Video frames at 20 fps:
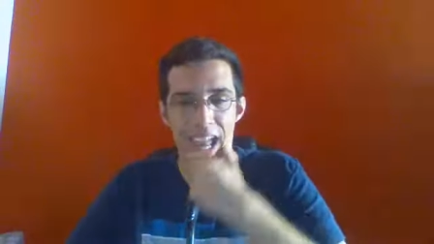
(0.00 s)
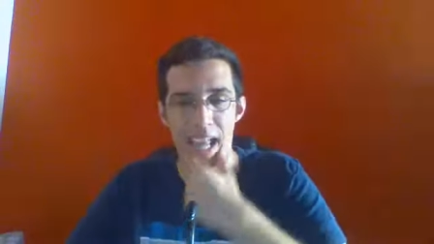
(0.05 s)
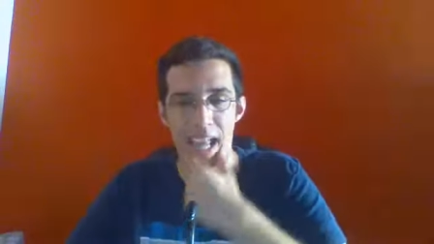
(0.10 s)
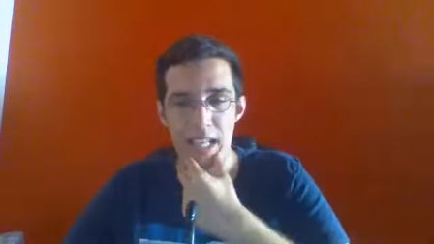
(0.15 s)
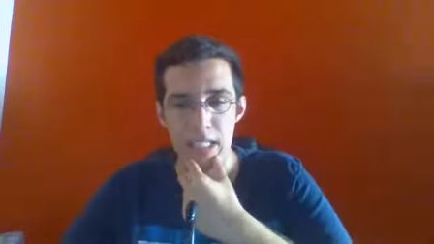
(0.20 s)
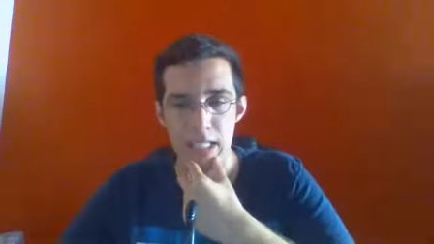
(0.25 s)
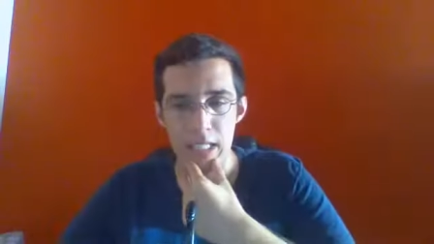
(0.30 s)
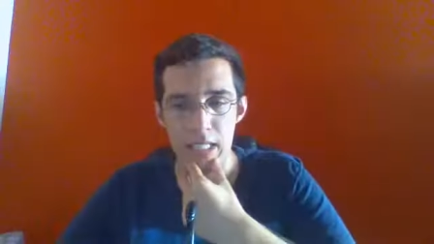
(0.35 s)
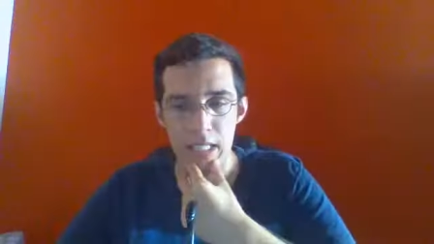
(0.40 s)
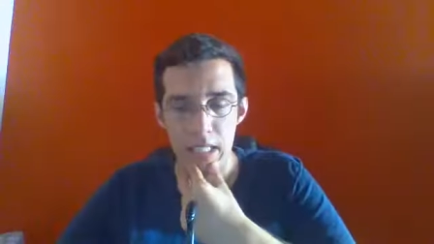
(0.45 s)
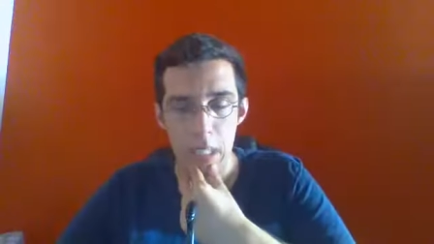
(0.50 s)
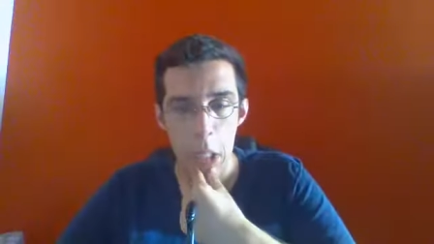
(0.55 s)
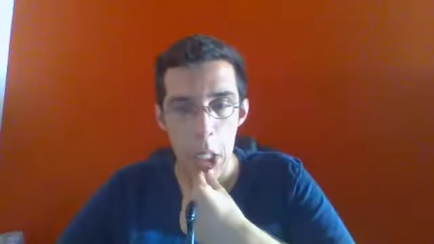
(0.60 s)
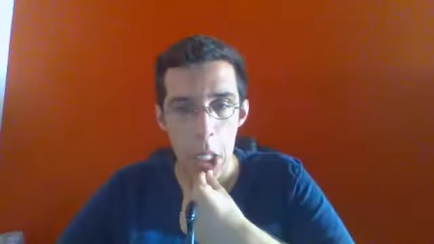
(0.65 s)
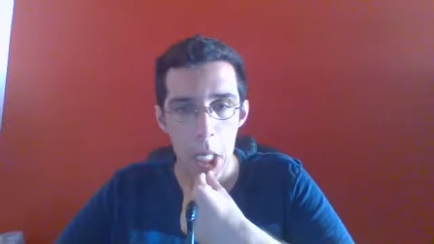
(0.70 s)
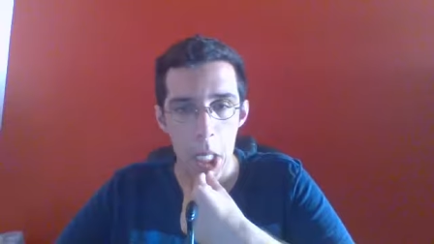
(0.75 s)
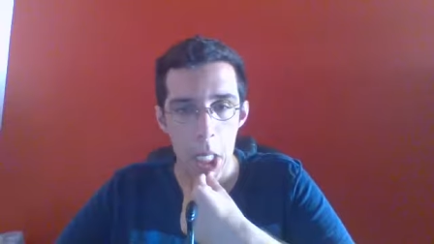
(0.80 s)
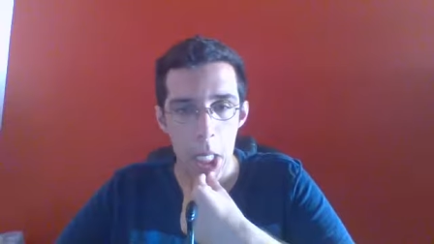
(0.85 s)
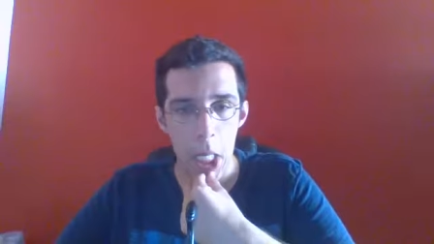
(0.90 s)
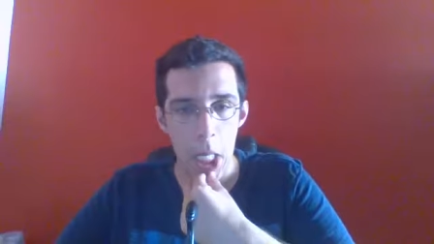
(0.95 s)
has
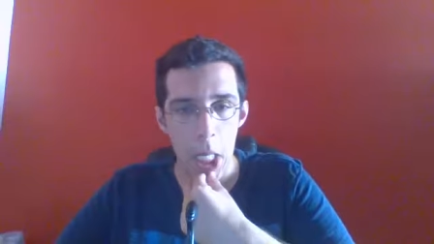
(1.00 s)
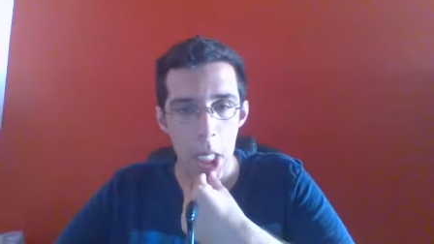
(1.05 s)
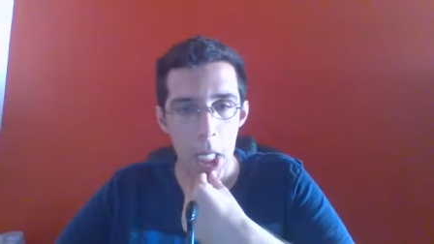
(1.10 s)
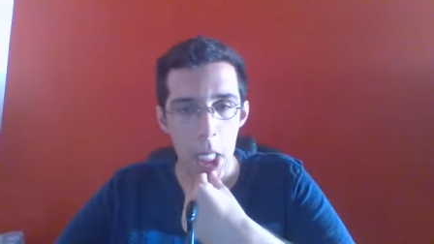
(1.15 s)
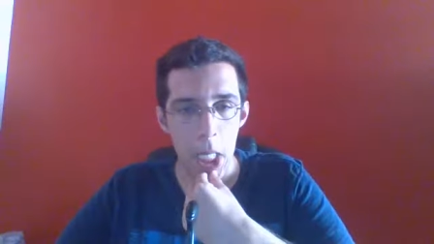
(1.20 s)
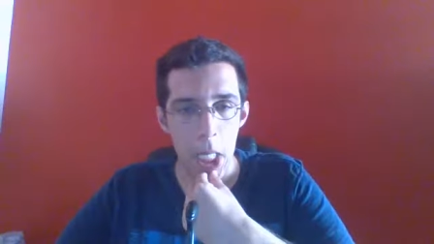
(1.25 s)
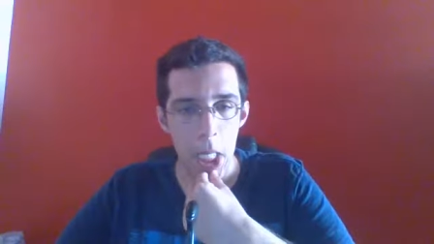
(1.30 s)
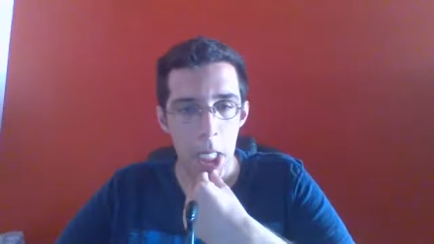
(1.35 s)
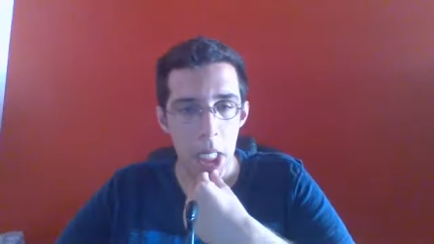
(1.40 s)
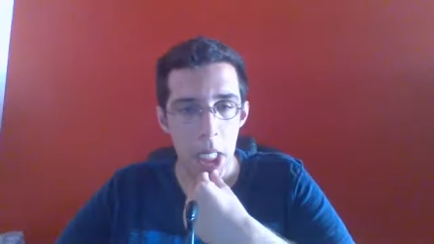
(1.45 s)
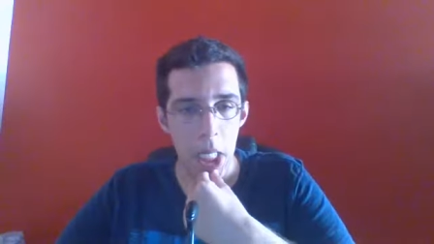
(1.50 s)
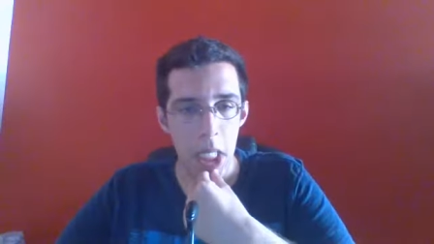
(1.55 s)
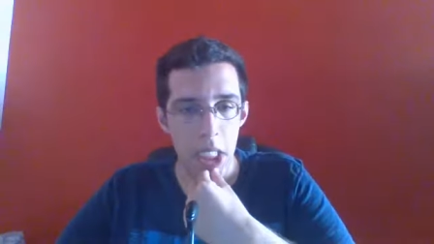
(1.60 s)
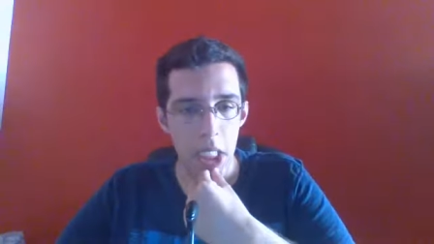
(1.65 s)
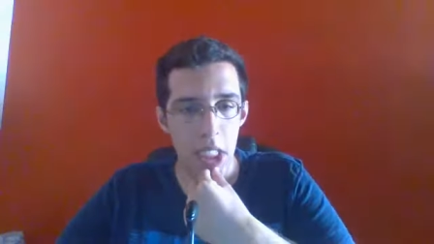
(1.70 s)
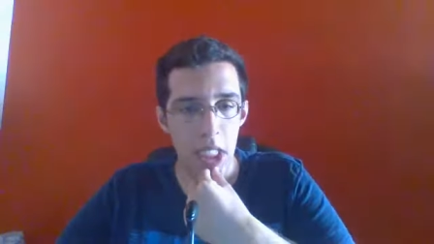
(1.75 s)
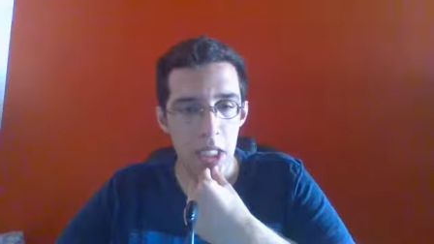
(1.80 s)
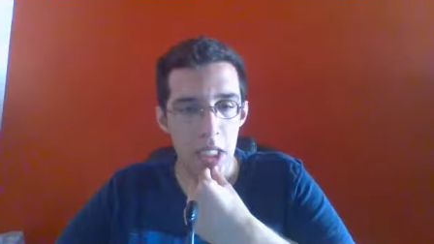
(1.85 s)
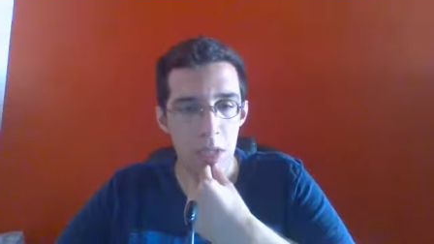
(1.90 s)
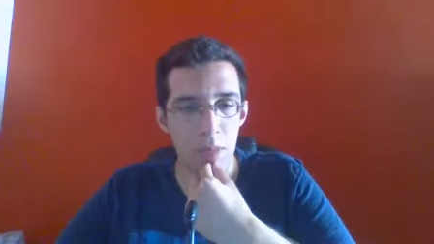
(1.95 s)

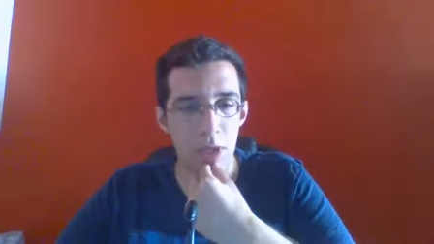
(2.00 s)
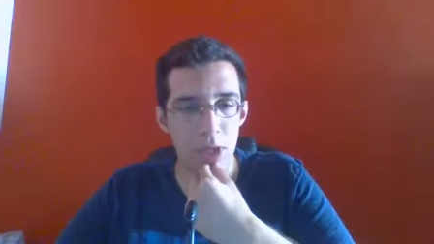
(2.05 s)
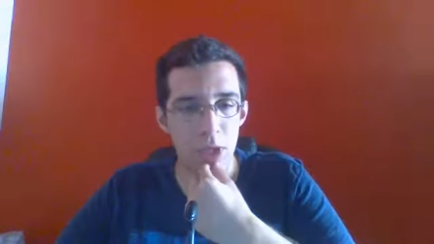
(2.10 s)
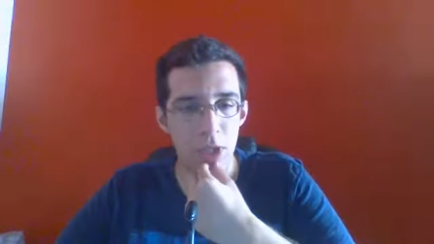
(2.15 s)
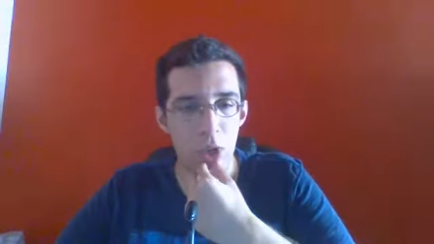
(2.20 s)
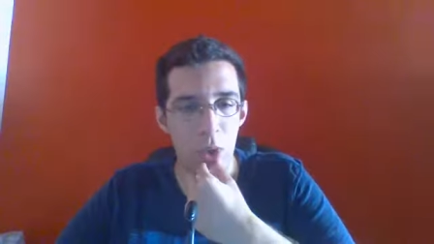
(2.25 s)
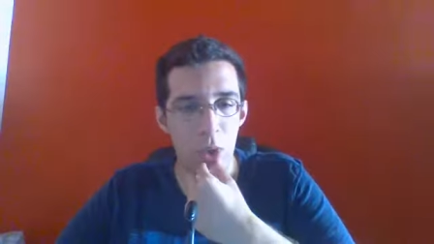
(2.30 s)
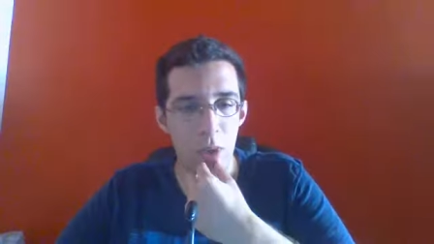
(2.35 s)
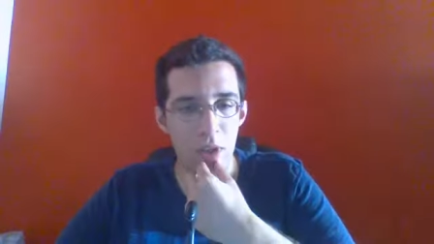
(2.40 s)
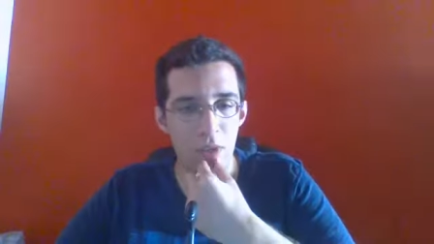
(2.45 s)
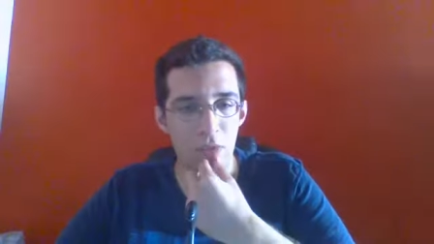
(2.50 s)
this has been going